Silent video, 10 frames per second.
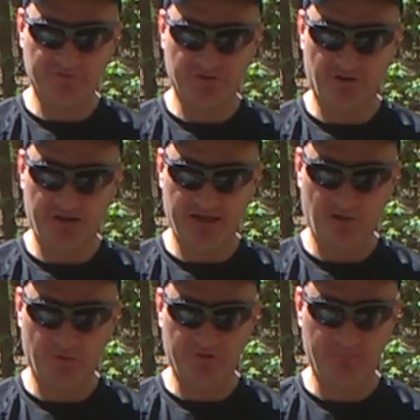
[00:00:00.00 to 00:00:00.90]
starting
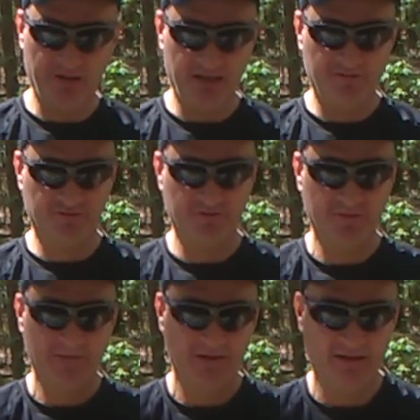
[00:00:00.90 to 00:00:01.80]
out with the base
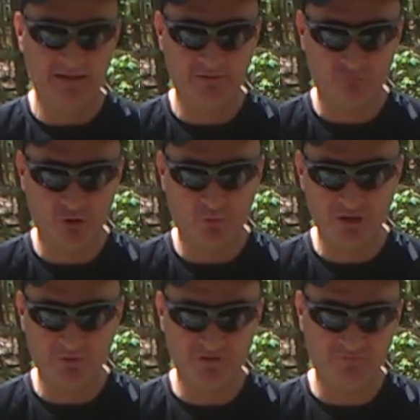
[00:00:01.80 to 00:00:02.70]
and rolled
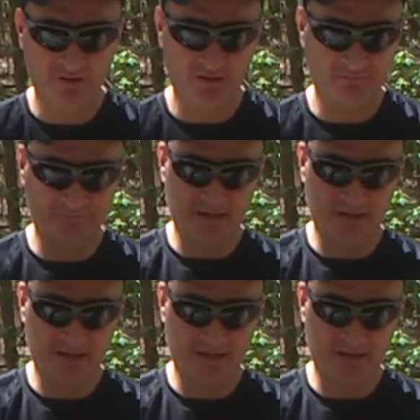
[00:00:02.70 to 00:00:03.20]
in with a, um,